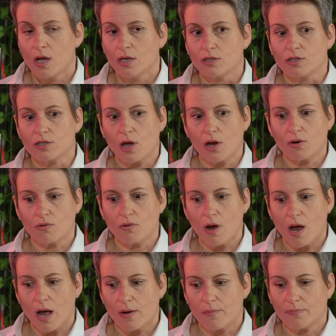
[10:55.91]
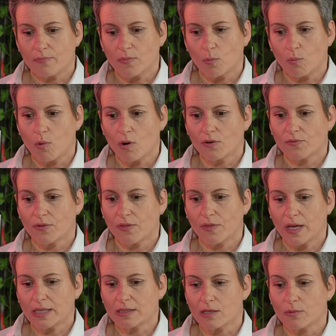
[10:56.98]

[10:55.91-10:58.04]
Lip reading: So one of the things,